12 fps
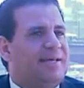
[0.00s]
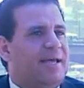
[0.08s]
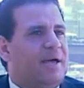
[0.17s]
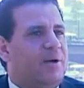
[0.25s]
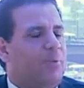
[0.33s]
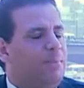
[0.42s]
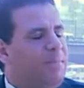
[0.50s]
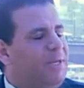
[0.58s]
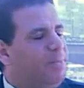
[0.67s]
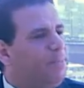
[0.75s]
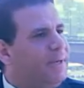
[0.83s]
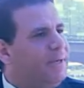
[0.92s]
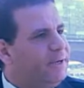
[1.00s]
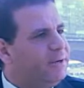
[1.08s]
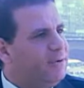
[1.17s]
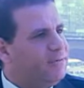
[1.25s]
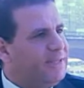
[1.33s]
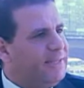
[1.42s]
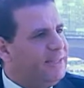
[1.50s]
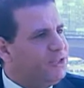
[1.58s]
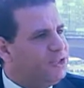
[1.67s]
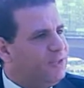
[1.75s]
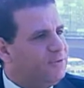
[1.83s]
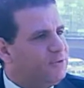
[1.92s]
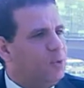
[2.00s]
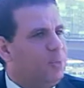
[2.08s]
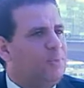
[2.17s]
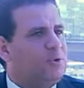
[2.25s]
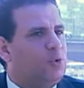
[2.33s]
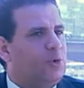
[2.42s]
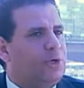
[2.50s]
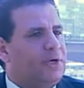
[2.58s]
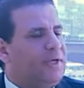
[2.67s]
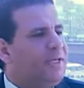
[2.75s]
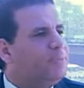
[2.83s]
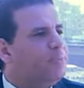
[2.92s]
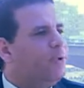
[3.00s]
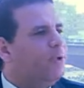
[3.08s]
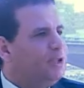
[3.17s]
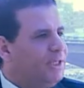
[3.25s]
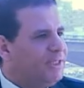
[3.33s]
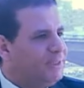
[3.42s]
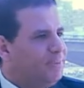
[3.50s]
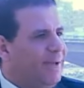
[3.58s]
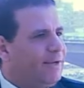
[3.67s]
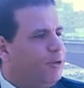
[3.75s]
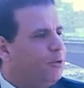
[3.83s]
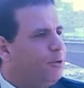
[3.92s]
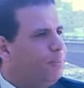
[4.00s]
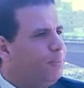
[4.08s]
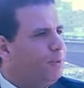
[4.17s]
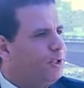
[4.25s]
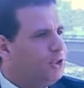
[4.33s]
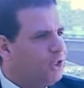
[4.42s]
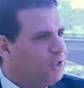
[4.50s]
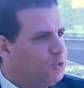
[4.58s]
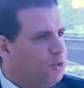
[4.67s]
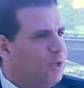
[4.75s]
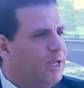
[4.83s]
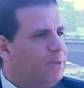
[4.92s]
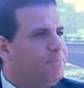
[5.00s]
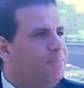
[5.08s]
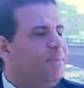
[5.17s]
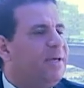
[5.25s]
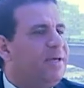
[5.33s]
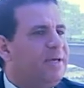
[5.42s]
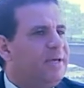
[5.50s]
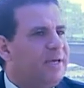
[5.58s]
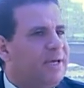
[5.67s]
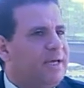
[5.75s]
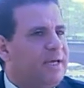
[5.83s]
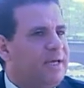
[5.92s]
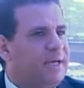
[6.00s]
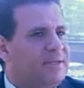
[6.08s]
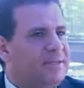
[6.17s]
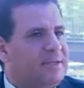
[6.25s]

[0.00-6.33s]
a main pillar of the initiative to create projects, micro projects, to help the